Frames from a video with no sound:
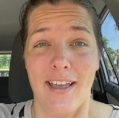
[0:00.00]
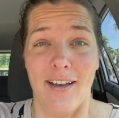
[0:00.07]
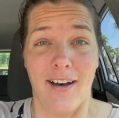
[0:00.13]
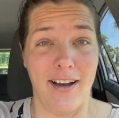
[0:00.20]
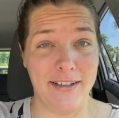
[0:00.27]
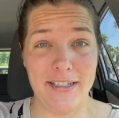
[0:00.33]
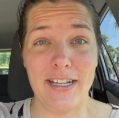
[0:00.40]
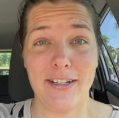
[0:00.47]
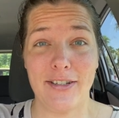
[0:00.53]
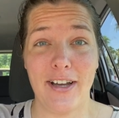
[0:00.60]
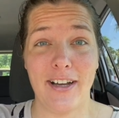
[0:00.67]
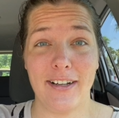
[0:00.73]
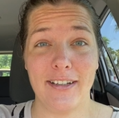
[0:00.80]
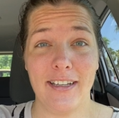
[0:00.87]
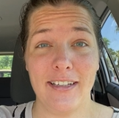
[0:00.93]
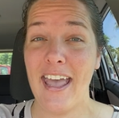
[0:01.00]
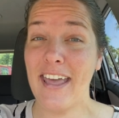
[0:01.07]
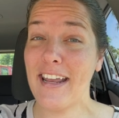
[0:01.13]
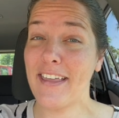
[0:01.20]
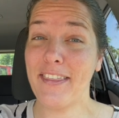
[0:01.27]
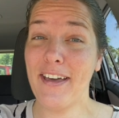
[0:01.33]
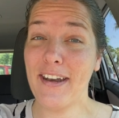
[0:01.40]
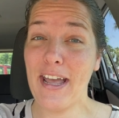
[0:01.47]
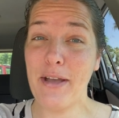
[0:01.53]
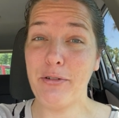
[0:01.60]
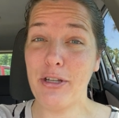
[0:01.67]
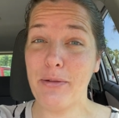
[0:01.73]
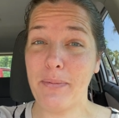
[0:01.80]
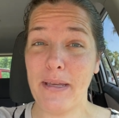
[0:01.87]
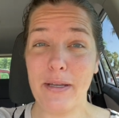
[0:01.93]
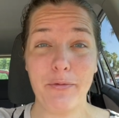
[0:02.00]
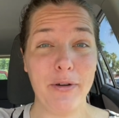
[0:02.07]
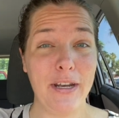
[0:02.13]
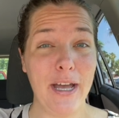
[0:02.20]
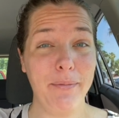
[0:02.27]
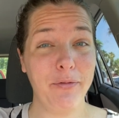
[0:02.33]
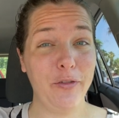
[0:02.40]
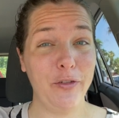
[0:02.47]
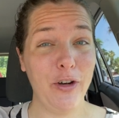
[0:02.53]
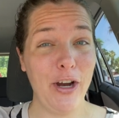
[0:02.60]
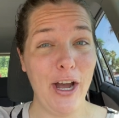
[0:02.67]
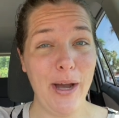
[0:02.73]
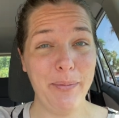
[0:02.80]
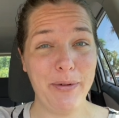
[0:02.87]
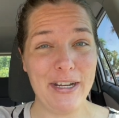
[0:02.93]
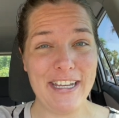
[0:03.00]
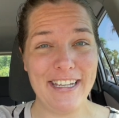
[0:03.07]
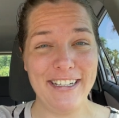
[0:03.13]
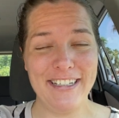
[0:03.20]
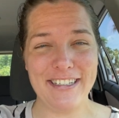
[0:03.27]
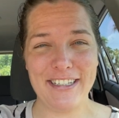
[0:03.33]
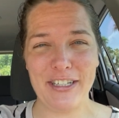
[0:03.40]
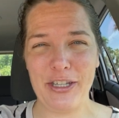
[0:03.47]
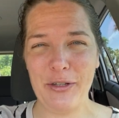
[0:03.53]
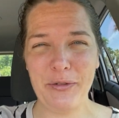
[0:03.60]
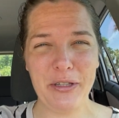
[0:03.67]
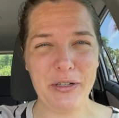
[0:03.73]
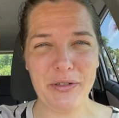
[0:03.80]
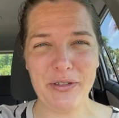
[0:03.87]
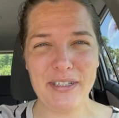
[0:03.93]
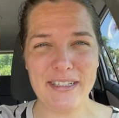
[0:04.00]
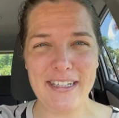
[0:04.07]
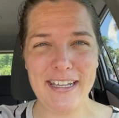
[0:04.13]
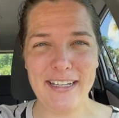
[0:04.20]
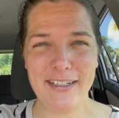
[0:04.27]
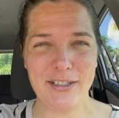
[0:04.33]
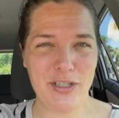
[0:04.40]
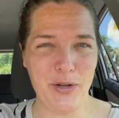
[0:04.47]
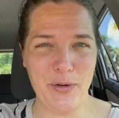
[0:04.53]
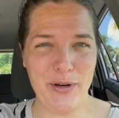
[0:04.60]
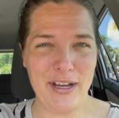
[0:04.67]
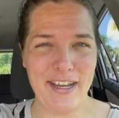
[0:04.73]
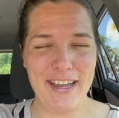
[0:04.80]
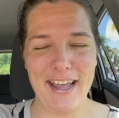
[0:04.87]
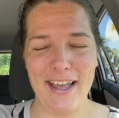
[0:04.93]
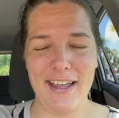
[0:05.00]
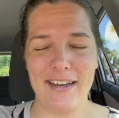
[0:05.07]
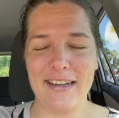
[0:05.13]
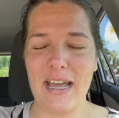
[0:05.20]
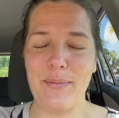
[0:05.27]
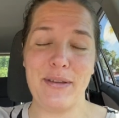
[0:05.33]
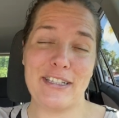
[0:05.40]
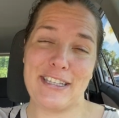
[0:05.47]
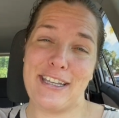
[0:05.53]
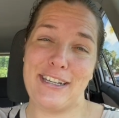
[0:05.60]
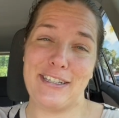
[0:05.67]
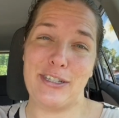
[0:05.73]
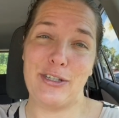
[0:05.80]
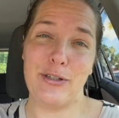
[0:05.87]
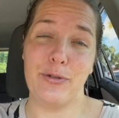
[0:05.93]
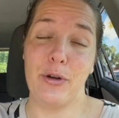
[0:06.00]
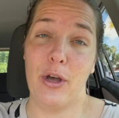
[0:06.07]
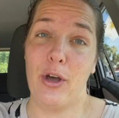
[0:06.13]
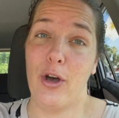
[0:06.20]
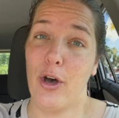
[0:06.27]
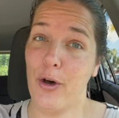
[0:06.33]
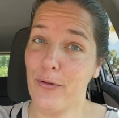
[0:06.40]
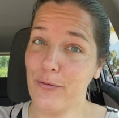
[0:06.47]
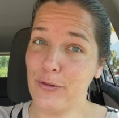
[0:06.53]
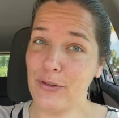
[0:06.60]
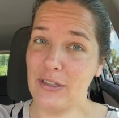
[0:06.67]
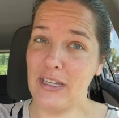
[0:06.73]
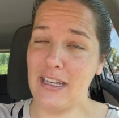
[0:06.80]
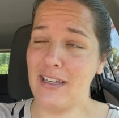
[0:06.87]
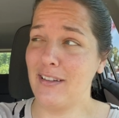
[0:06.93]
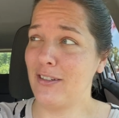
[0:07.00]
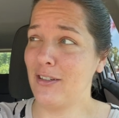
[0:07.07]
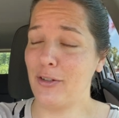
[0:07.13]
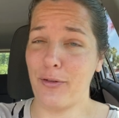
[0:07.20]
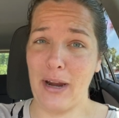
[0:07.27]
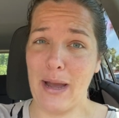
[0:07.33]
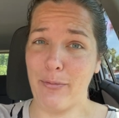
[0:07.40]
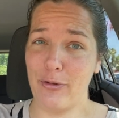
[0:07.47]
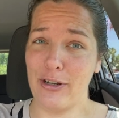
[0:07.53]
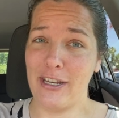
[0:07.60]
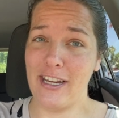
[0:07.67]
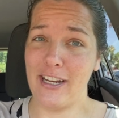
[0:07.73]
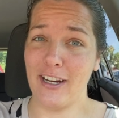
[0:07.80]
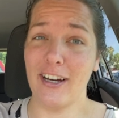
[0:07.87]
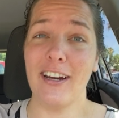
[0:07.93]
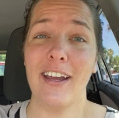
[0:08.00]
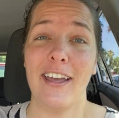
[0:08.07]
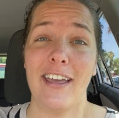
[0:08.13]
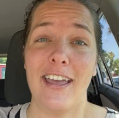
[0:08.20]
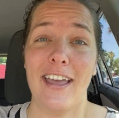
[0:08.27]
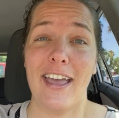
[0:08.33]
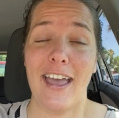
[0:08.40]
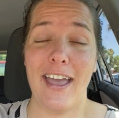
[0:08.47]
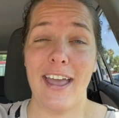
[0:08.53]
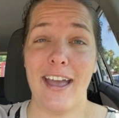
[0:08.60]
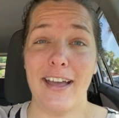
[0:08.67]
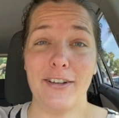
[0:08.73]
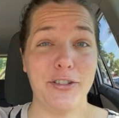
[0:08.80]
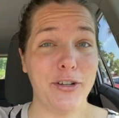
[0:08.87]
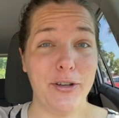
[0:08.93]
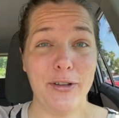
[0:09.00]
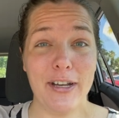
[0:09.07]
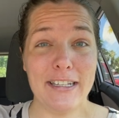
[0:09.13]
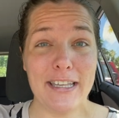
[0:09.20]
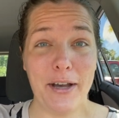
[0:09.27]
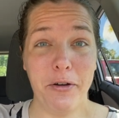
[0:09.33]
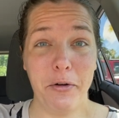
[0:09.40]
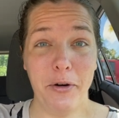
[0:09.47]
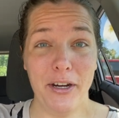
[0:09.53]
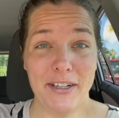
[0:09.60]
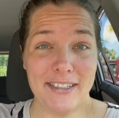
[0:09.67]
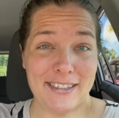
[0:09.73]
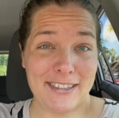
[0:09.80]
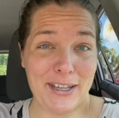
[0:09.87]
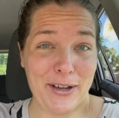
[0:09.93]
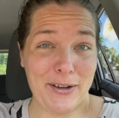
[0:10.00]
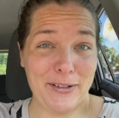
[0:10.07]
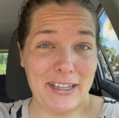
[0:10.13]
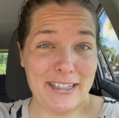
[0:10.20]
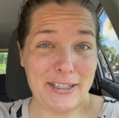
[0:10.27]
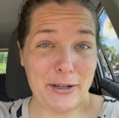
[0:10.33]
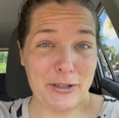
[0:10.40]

on TikTok and I thought I would pick one up for Aubrey. It is a cute little sink toy and I'm excited to hopefully grab one here and show you guys how it works. So let's go